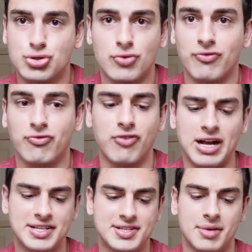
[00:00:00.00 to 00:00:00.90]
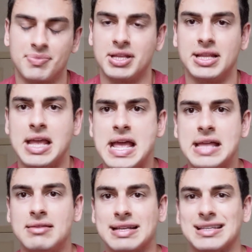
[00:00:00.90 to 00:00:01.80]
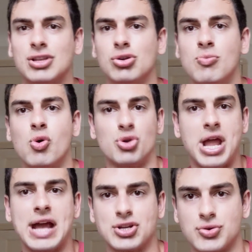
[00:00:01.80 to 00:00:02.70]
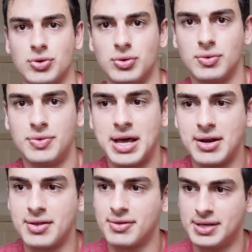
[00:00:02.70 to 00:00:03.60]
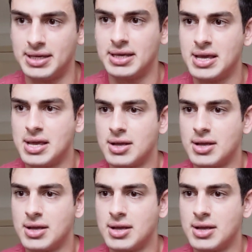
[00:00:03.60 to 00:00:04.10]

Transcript: Tr find something that's a little more natural, not the